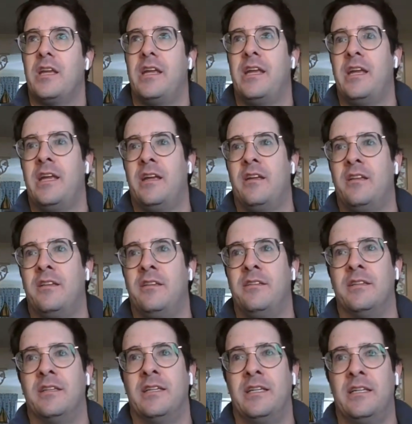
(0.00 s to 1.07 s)

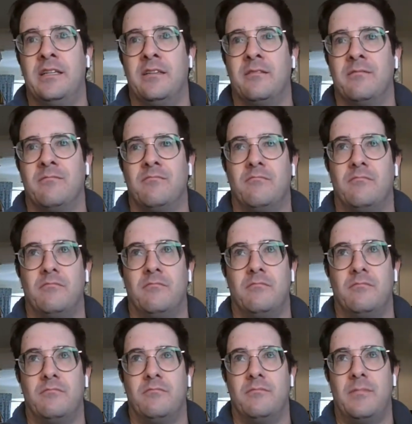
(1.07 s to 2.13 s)
And
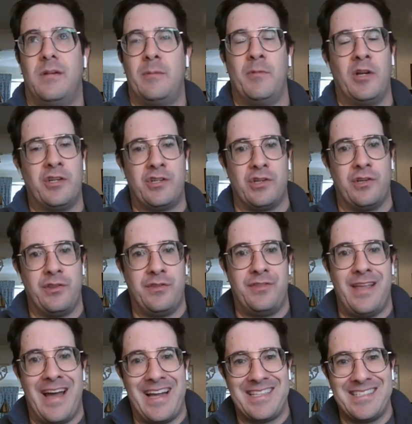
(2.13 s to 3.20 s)
I'm not sure
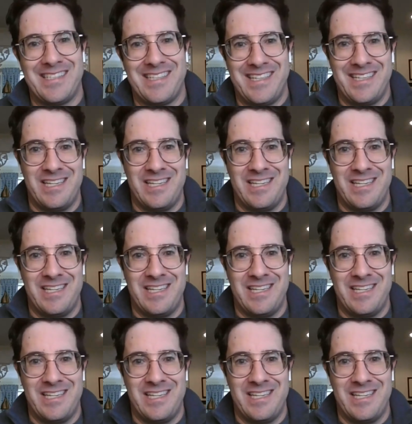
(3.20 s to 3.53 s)
that's